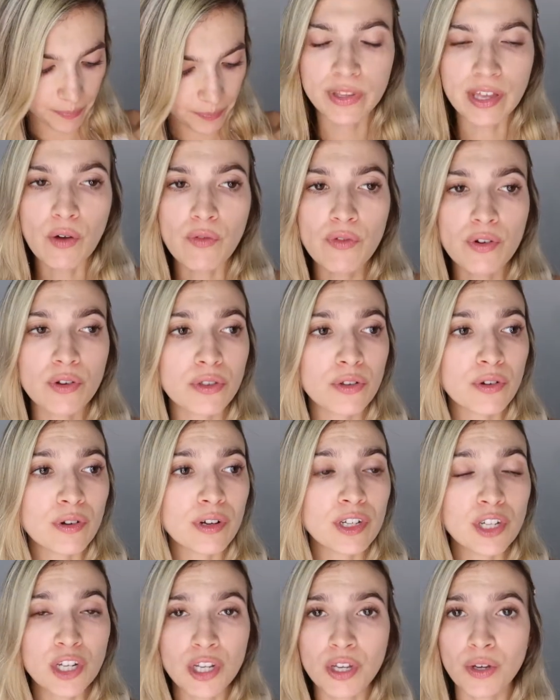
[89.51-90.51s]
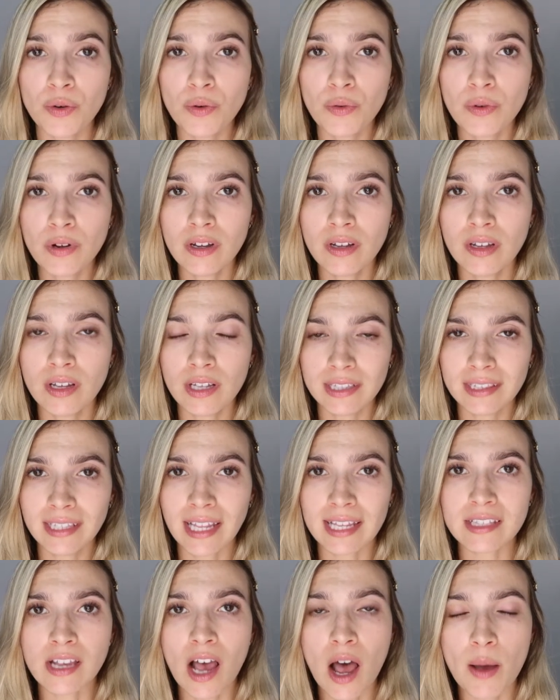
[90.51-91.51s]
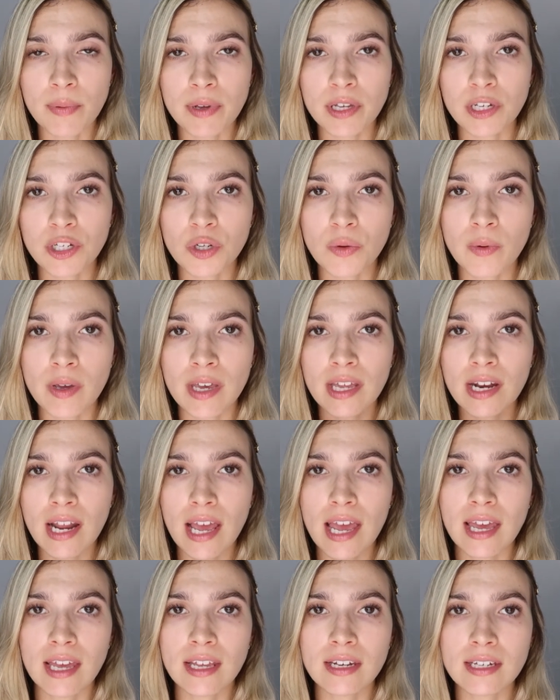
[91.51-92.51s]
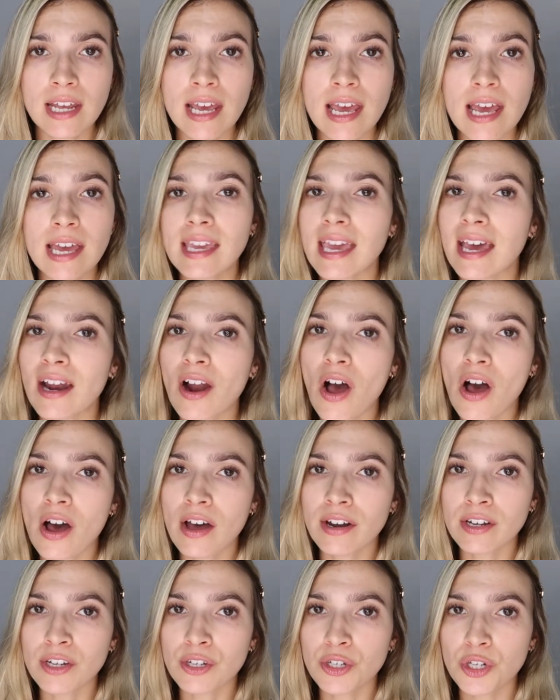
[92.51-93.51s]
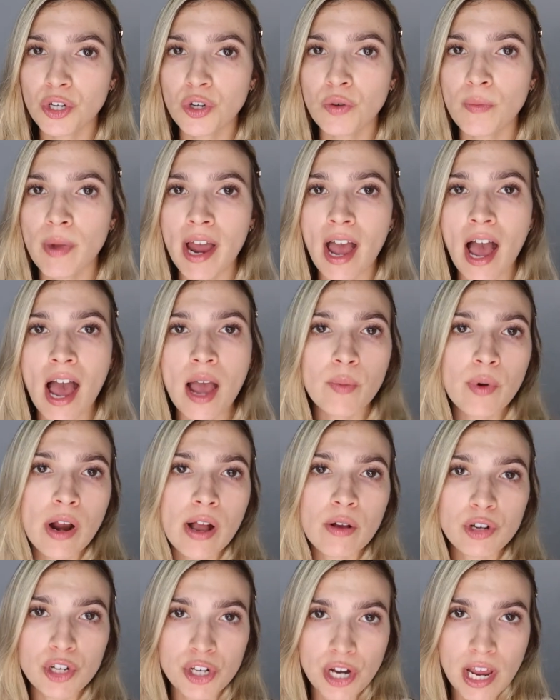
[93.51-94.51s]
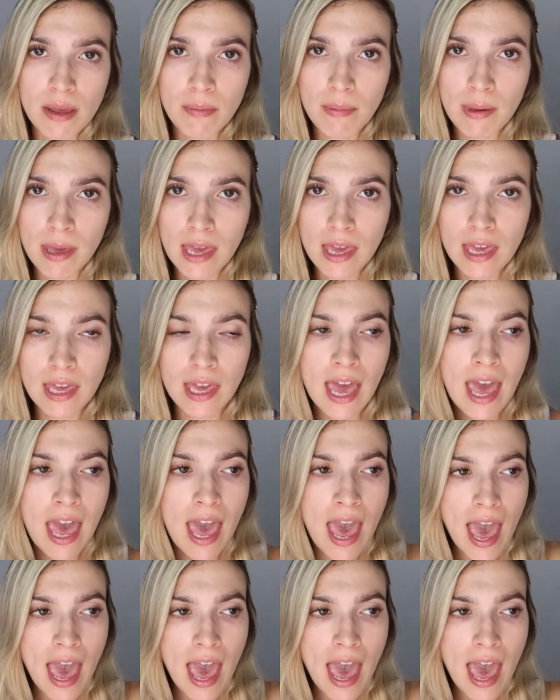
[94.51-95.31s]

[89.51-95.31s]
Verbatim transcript: Without further ado, let's hop into it and get on to my eyebrow shaping